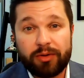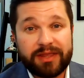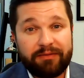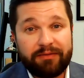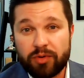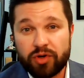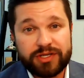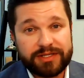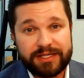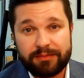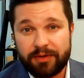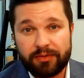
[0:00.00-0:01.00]
Always have
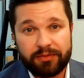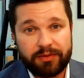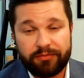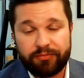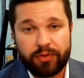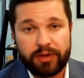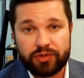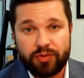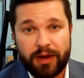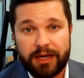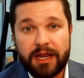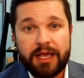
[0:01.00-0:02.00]
emergency meals in the fridge,
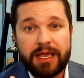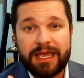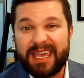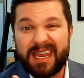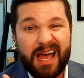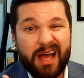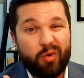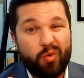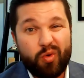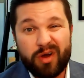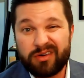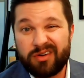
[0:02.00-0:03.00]
right? Eat out
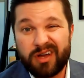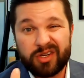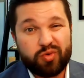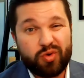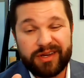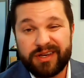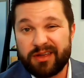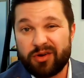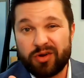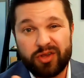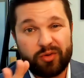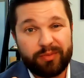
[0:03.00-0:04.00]
one lunch, one
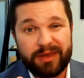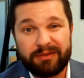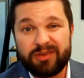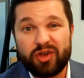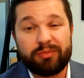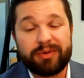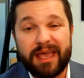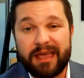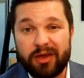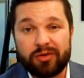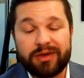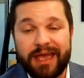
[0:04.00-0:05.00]
dinner, you'll be
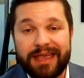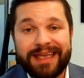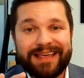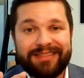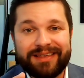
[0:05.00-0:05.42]
a-okay.